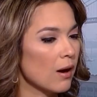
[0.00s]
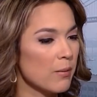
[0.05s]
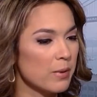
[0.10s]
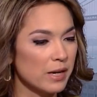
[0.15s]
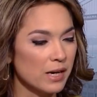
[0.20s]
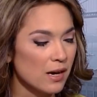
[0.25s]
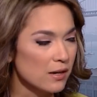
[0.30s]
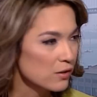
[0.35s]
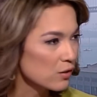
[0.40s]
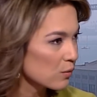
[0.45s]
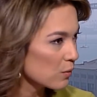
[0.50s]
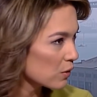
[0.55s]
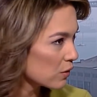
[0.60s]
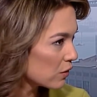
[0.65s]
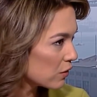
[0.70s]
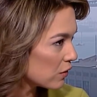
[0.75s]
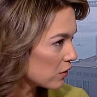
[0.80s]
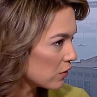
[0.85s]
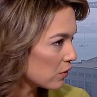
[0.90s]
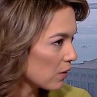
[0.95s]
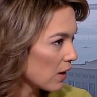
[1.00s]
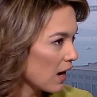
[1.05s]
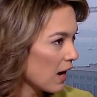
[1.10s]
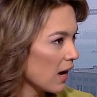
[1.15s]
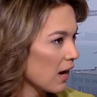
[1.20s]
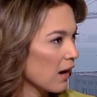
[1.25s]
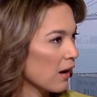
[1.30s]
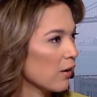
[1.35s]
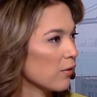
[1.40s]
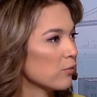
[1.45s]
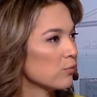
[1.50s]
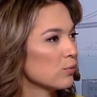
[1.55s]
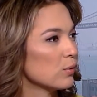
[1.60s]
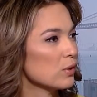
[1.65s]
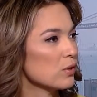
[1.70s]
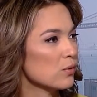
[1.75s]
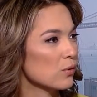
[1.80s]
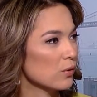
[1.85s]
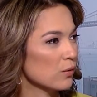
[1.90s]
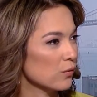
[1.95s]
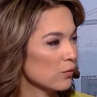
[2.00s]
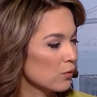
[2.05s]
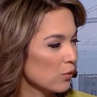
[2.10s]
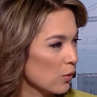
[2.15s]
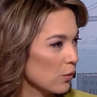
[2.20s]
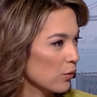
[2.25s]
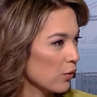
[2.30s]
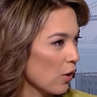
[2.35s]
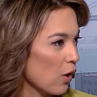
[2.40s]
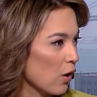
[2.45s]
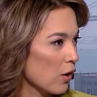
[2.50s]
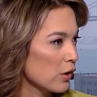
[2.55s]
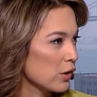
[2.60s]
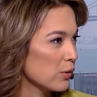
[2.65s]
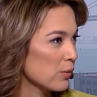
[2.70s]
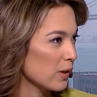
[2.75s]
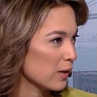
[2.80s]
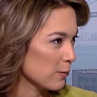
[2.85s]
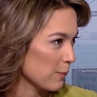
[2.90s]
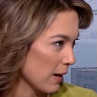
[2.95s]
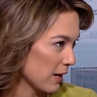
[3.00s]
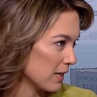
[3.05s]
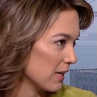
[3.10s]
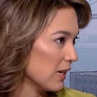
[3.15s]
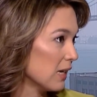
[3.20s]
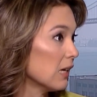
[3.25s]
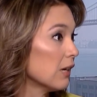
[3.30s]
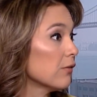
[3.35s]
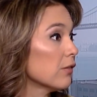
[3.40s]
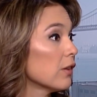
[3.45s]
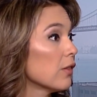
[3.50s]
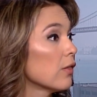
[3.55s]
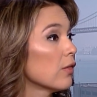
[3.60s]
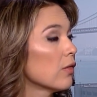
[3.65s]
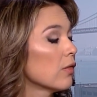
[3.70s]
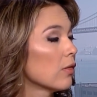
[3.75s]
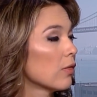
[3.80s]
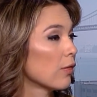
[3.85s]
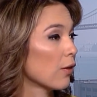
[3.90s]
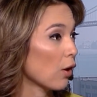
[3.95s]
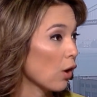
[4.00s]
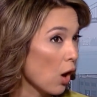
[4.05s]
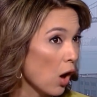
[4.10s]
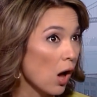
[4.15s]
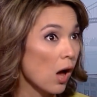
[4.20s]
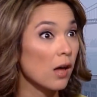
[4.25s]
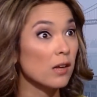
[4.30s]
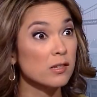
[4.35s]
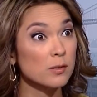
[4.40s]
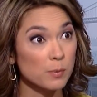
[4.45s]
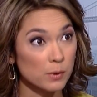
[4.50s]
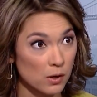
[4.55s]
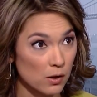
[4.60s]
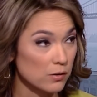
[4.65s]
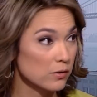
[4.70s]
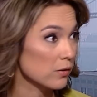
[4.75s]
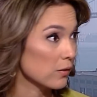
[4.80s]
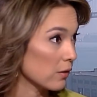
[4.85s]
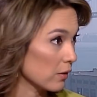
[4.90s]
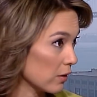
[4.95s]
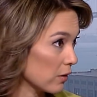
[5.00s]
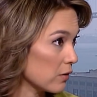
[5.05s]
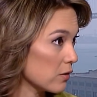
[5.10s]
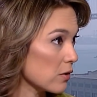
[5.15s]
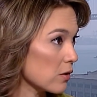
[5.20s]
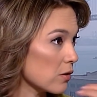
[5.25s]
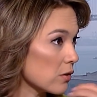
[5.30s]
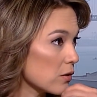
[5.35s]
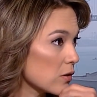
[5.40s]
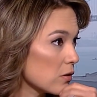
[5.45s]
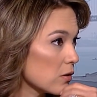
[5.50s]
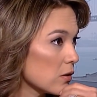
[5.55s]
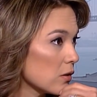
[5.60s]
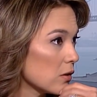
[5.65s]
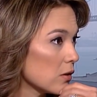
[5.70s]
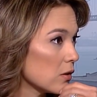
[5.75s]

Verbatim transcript: how many customers do you have? What sort of growth are you expecting given the cost but also the concerns?